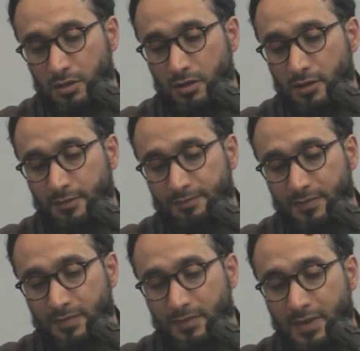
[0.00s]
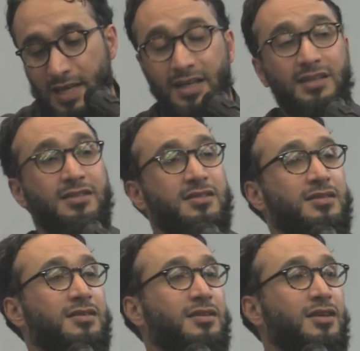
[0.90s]

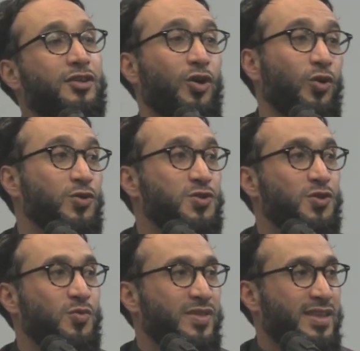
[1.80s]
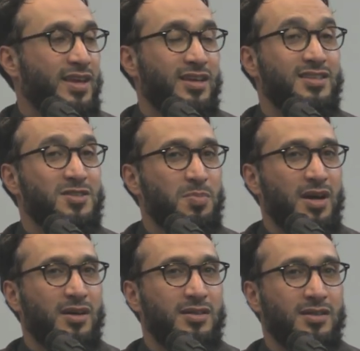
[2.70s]
And they also, when they
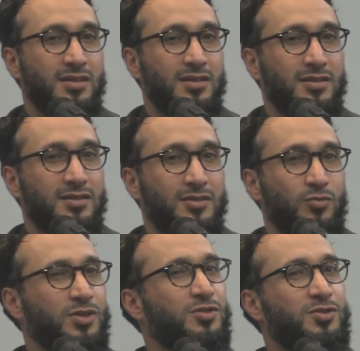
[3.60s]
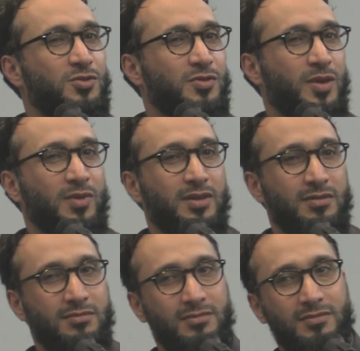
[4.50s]
conspired what to do, they
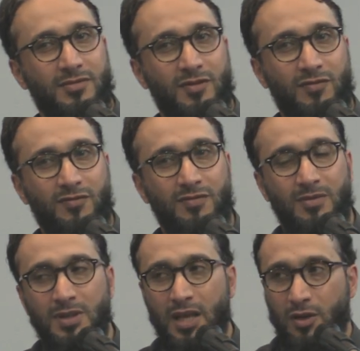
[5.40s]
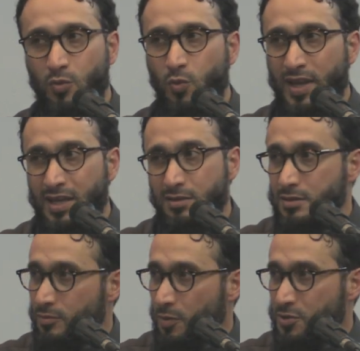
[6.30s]
were like
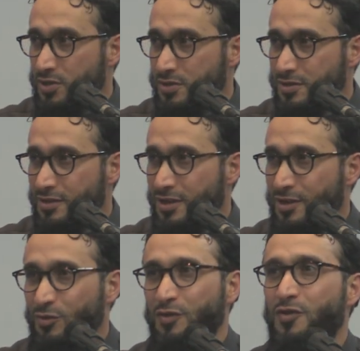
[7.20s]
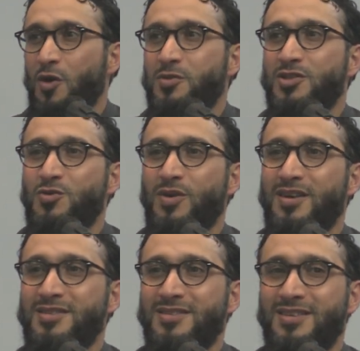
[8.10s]
weighing some options. One of the
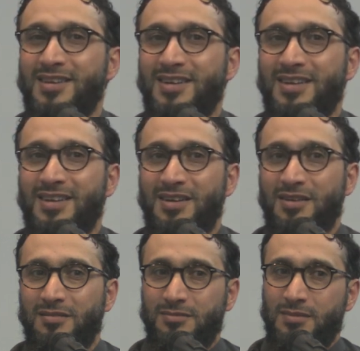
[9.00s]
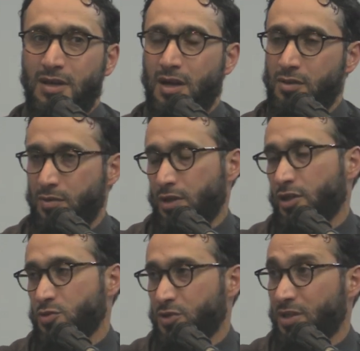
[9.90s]
options was,
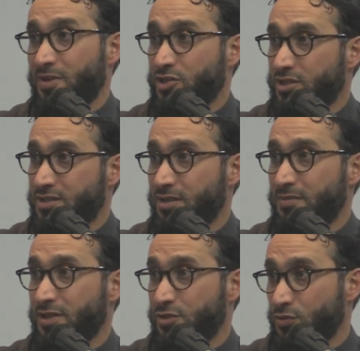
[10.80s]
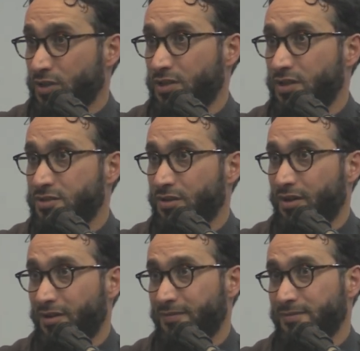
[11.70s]
and Allah subhanahu wa ta'ala mentions them in Surah
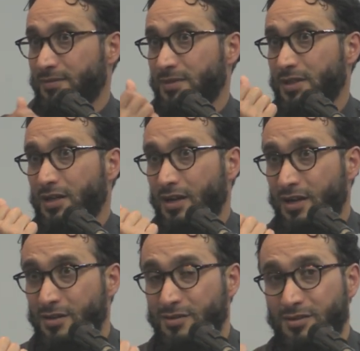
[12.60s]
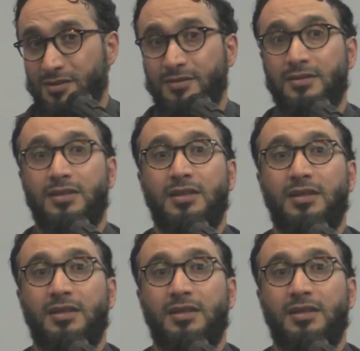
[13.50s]
Al-Isra, either